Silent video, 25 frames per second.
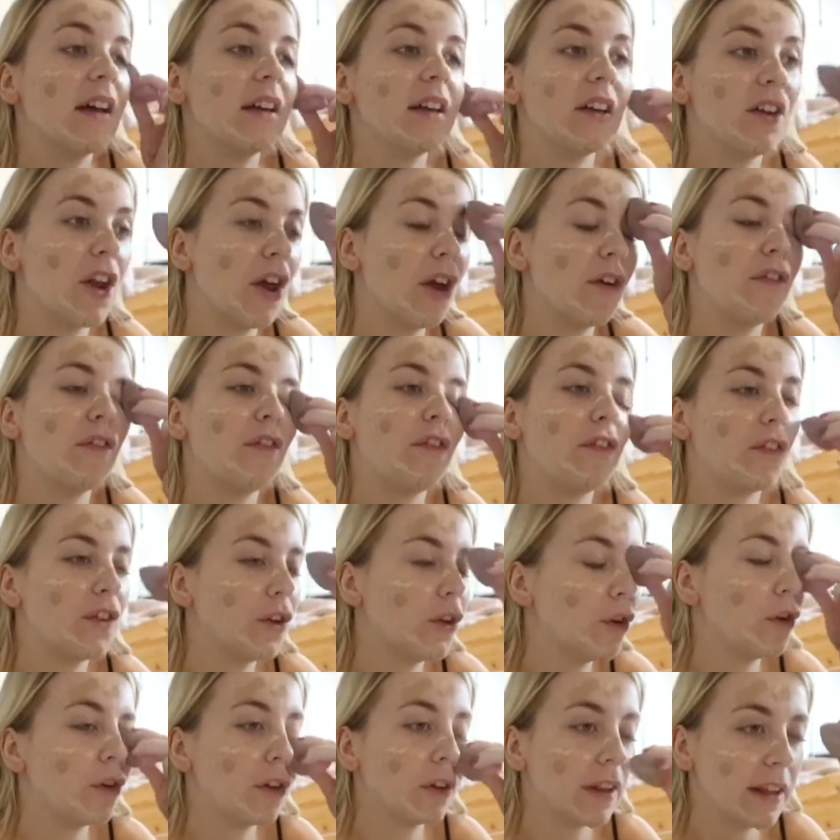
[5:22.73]
you know,
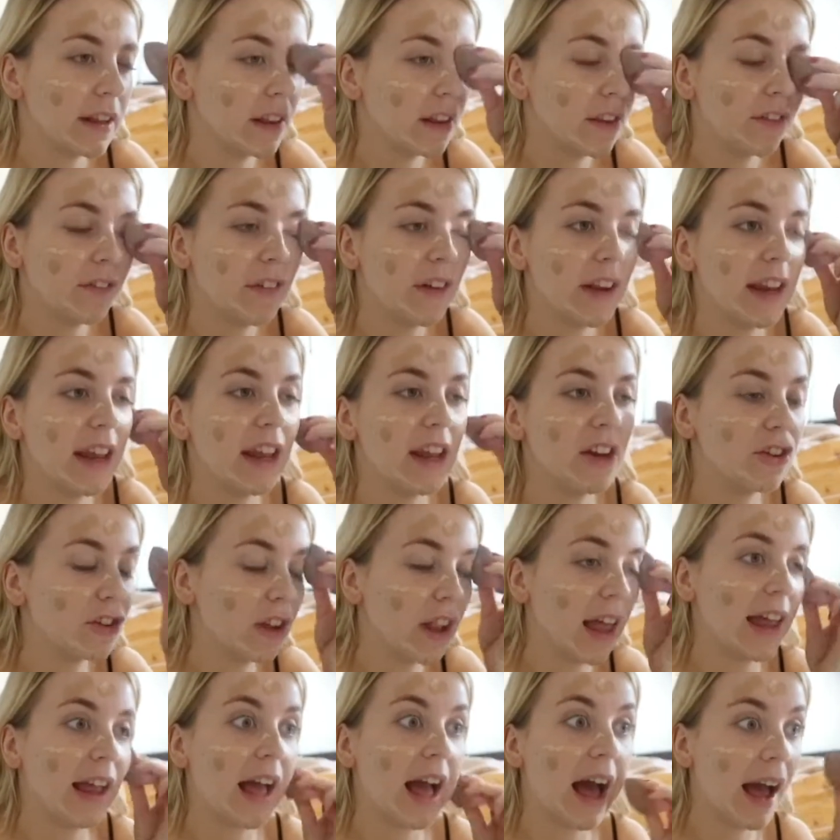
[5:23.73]
flawless finish.
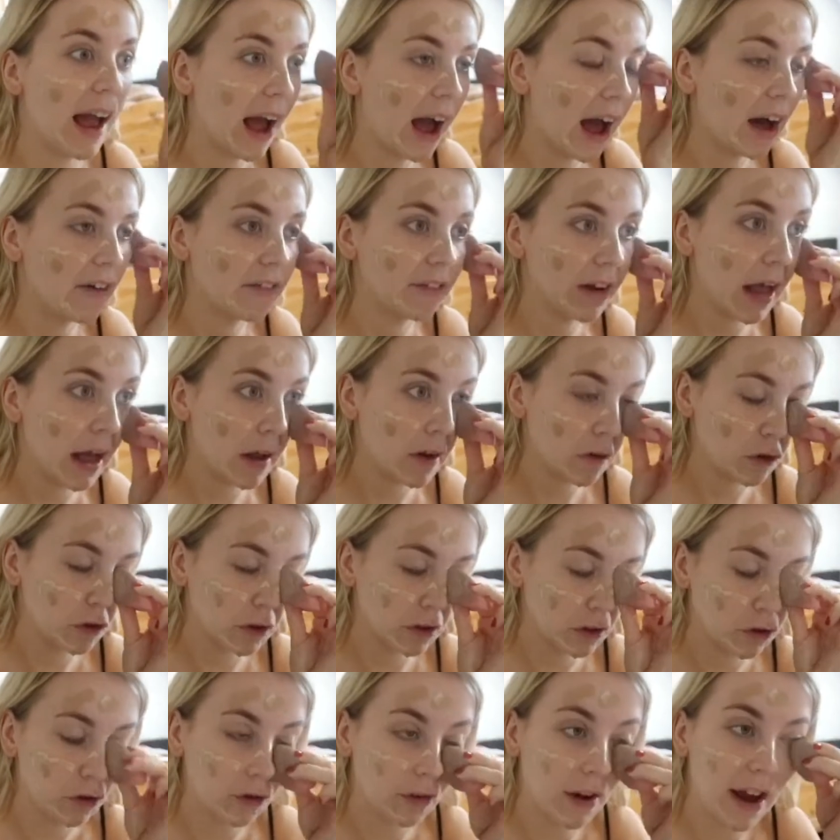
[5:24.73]
Like I haven't
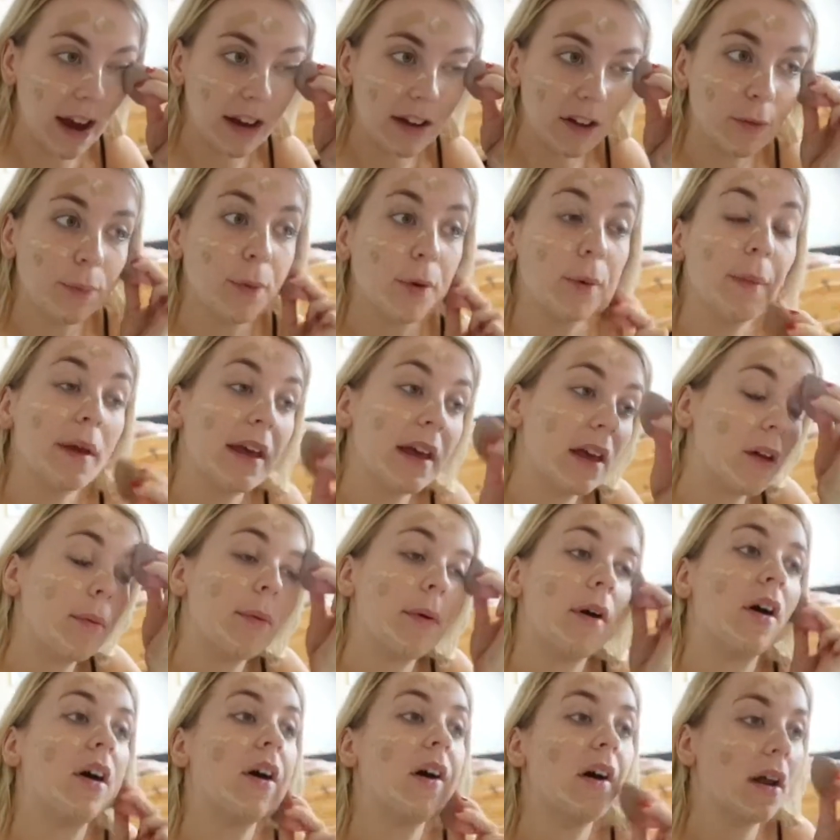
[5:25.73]
actually tried to put
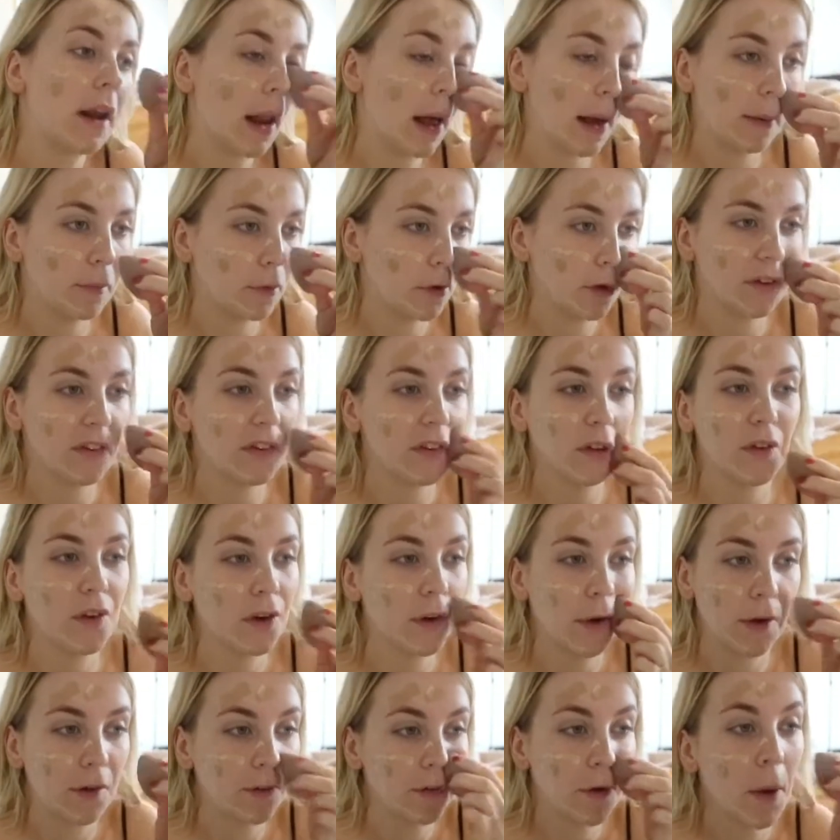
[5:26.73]
makeup on. I'm just sort
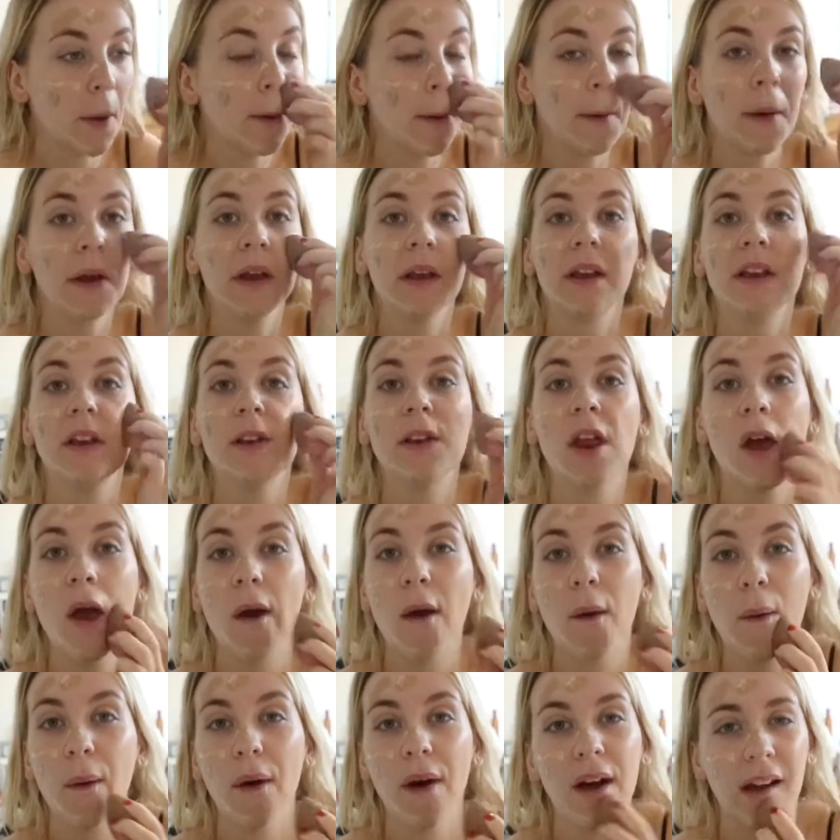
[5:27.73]
of, you
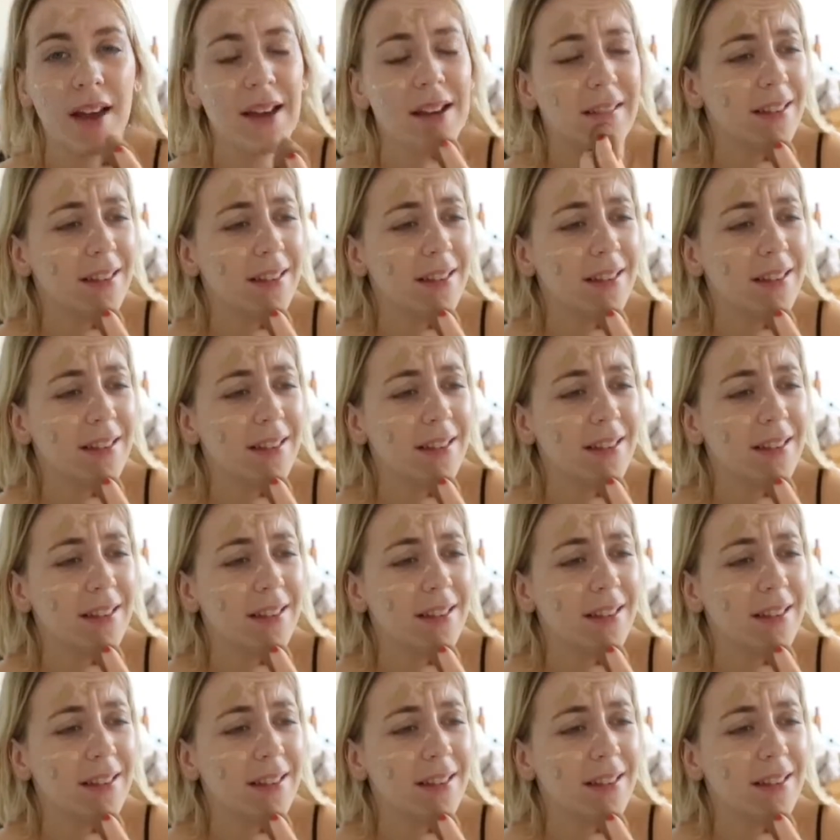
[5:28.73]
know,